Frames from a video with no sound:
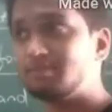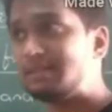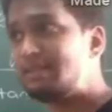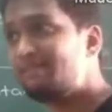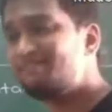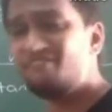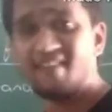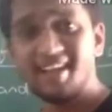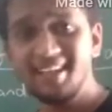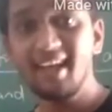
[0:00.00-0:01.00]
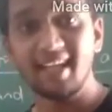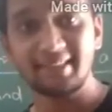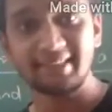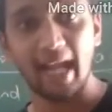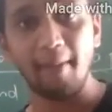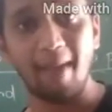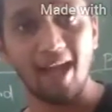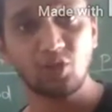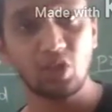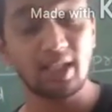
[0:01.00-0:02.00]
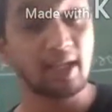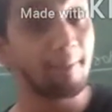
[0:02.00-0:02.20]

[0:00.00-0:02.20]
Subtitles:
in very less time actually